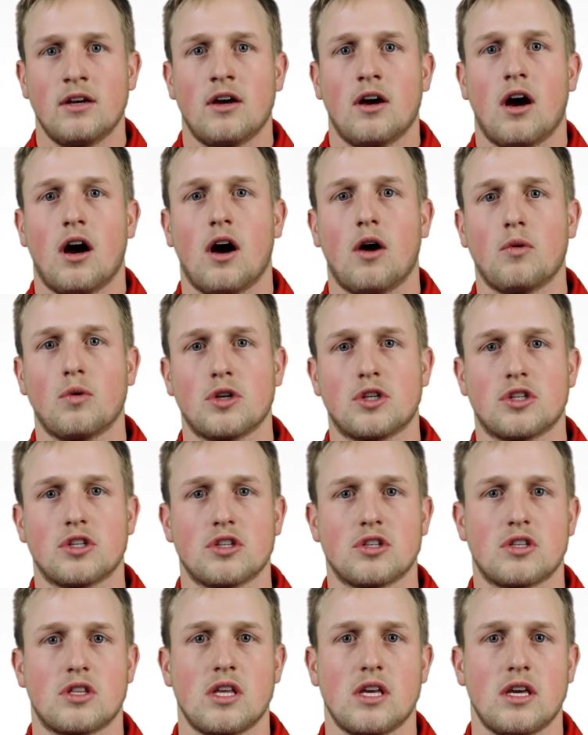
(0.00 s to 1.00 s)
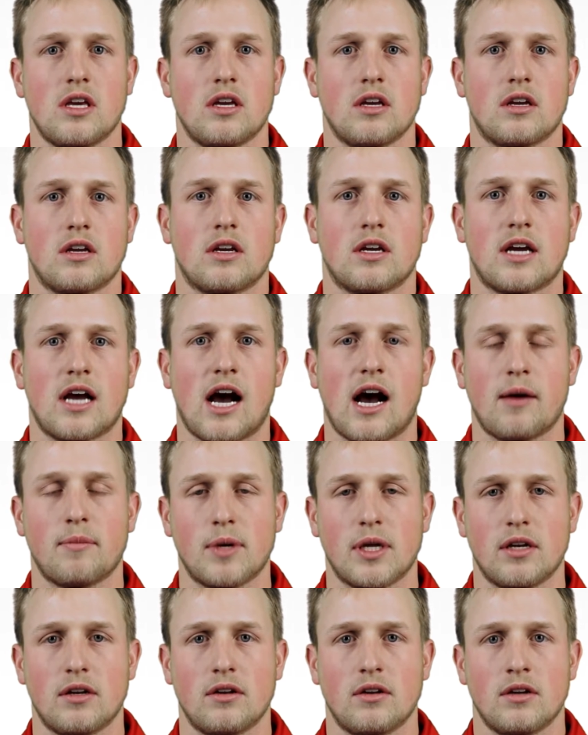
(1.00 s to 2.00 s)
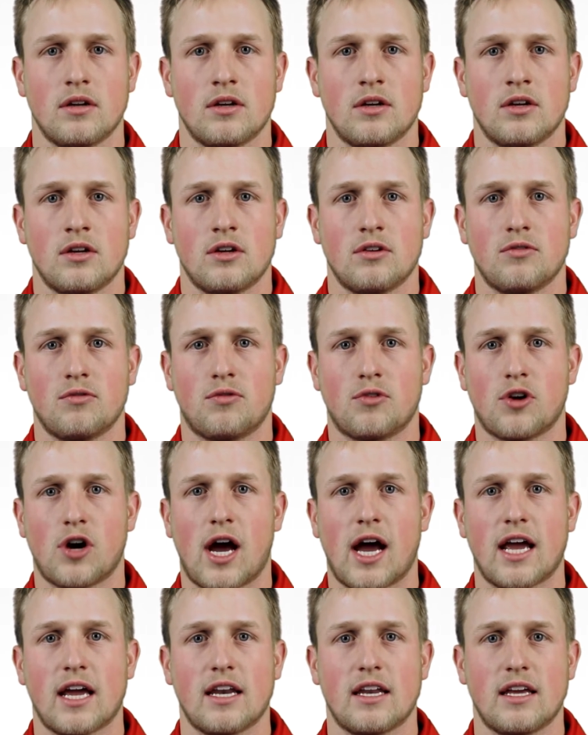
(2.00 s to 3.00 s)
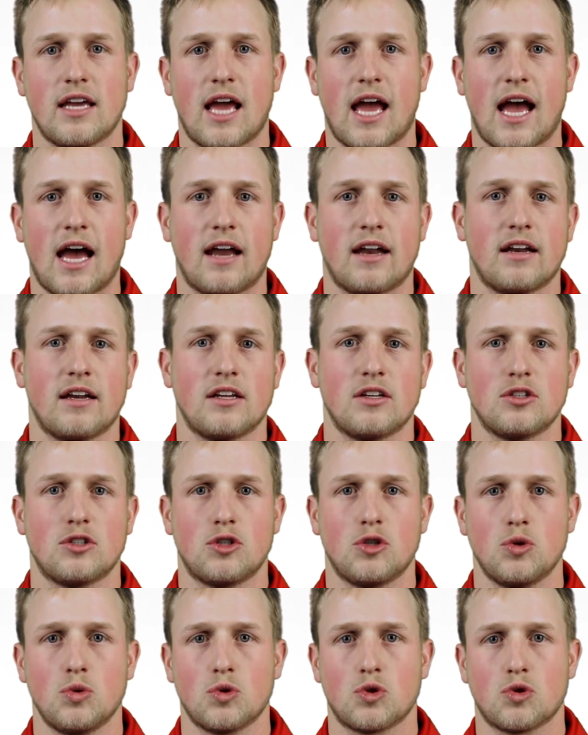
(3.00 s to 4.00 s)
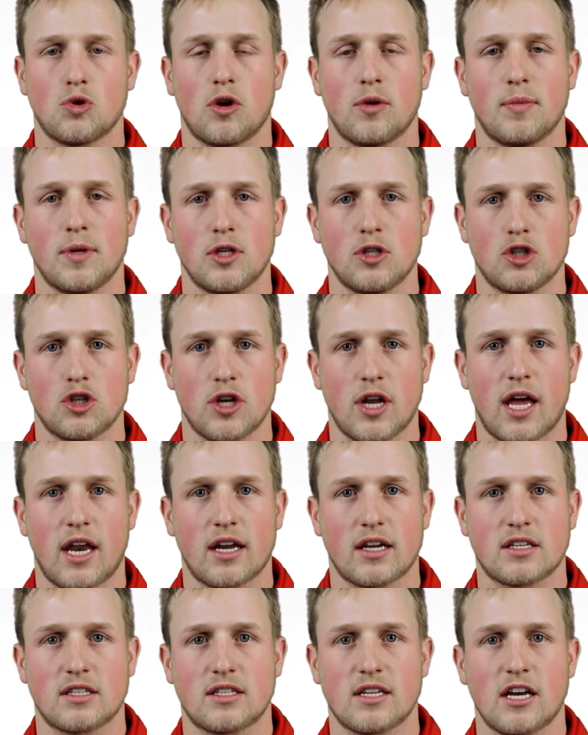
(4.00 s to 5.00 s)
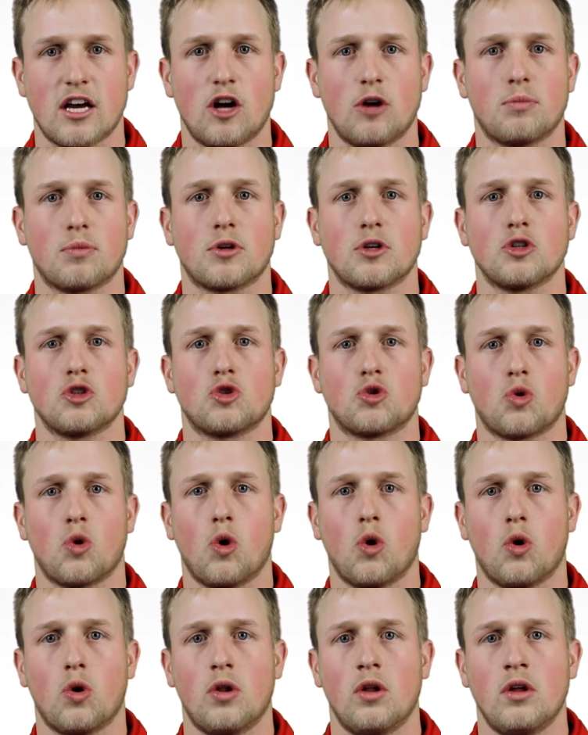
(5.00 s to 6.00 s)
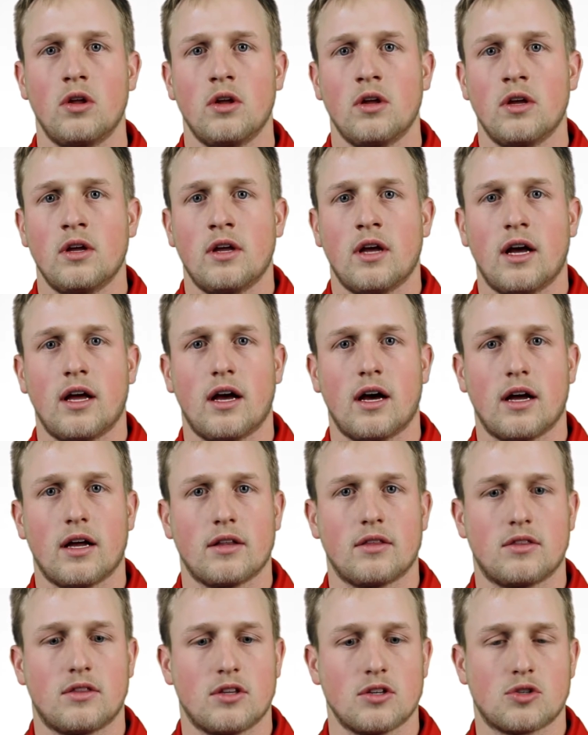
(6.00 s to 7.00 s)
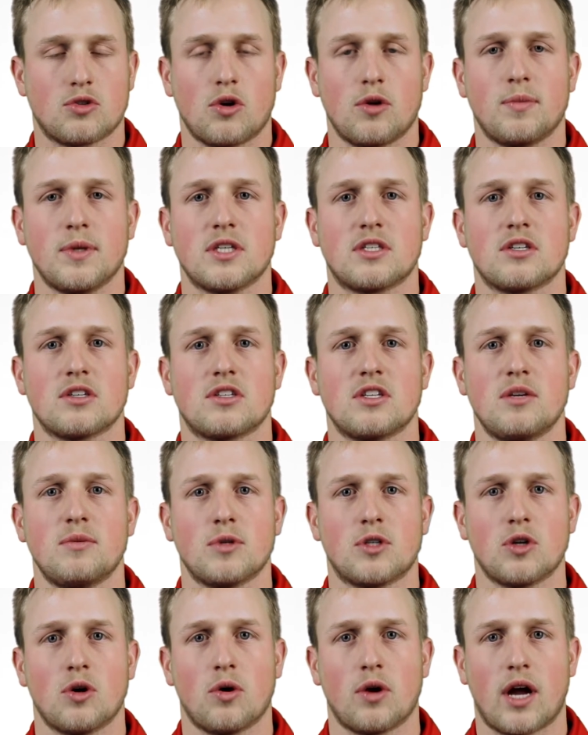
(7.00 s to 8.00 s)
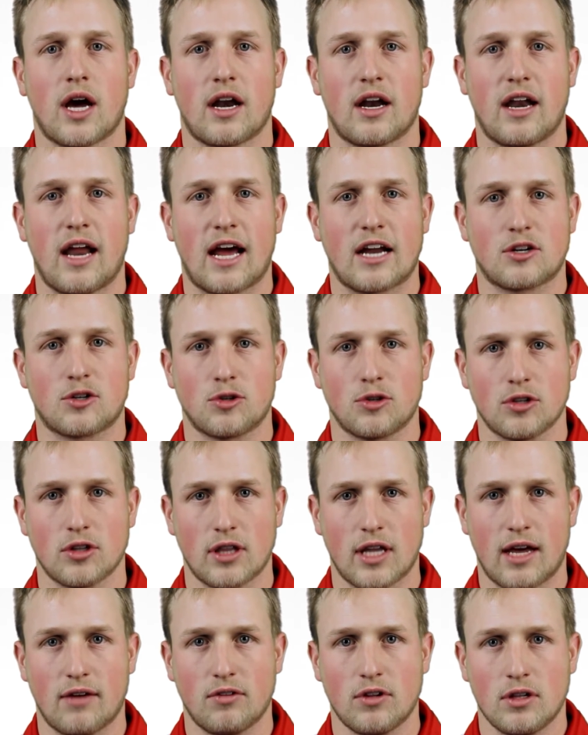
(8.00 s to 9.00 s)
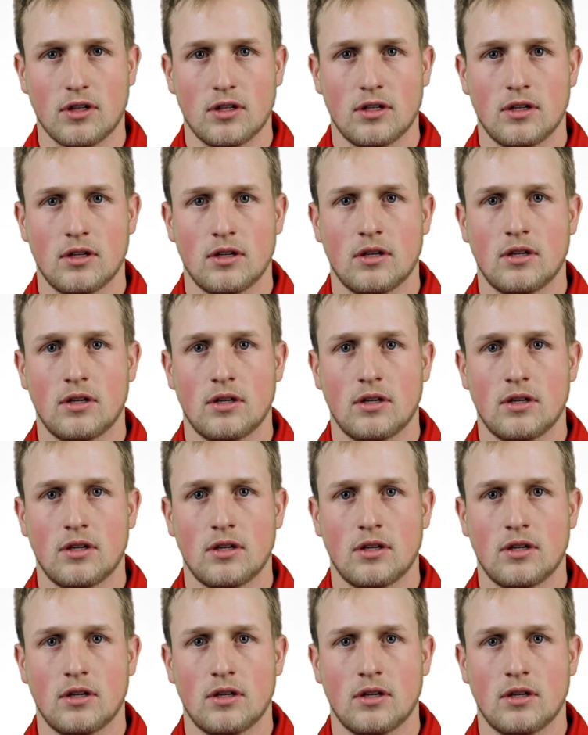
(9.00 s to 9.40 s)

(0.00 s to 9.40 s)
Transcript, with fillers: uh, which is the common variety added into soybean genetics to help control uh, the soybean cyst nematode on a natural level.